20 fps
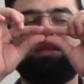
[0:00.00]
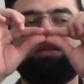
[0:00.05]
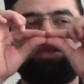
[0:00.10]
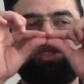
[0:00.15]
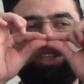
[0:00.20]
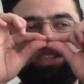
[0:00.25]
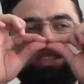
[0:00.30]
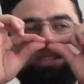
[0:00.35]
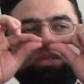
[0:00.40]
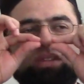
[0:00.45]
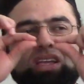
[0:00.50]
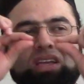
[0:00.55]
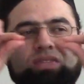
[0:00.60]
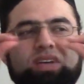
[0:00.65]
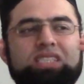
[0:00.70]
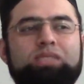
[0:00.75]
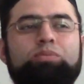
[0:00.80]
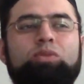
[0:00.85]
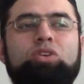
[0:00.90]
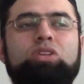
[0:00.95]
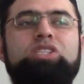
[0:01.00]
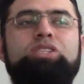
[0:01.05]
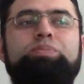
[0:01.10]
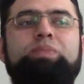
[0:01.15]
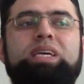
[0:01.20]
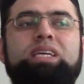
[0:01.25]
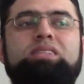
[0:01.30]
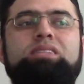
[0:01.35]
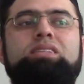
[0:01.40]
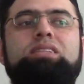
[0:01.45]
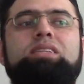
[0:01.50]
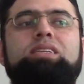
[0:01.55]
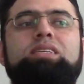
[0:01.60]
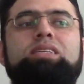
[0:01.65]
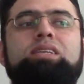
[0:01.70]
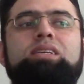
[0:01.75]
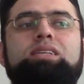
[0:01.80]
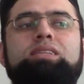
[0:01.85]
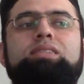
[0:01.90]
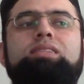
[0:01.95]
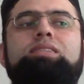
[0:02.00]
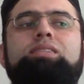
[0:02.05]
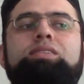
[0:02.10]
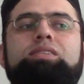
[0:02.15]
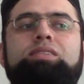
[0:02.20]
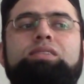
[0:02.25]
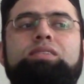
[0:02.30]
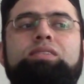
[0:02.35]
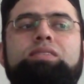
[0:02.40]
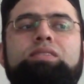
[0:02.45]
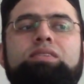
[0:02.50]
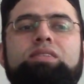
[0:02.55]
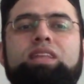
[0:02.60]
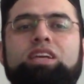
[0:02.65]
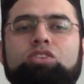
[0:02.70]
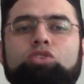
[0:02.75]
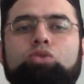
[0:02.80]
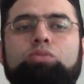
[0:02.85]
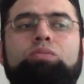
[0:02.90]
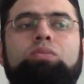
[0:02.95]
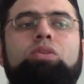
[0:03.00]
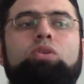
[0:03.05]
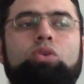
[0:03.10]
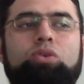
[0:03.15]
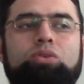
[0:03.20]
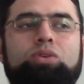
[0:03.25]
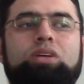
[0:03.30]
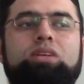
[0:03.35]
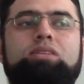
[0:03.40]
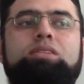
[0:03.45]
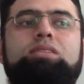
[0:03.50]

just leave a small space. Then you blow.